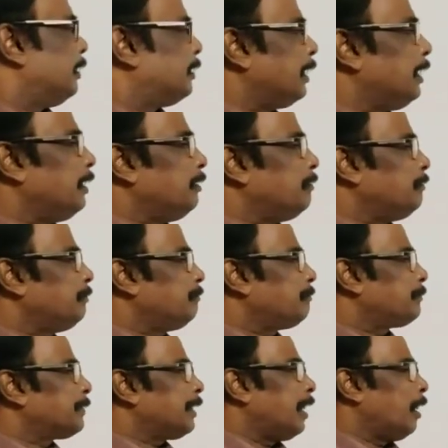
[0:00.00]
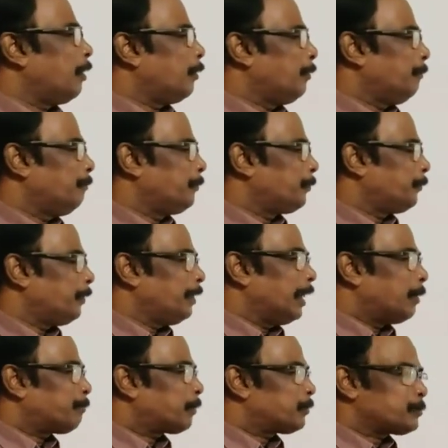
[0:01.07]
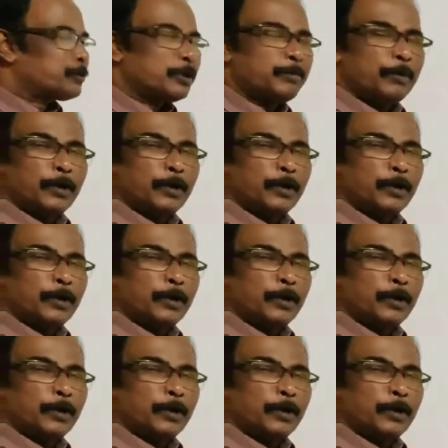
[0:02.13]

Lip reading: Then now we will approach some